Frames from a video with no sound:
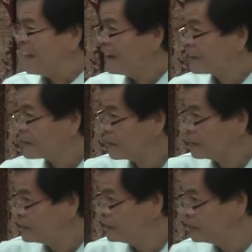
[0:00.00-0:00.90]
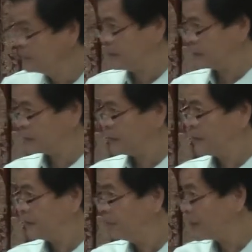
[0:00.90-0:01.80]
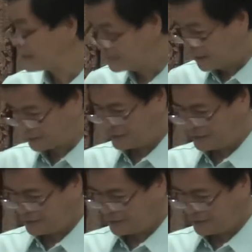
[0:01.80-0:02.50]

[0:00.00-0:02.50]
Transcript: ethically dubious, but not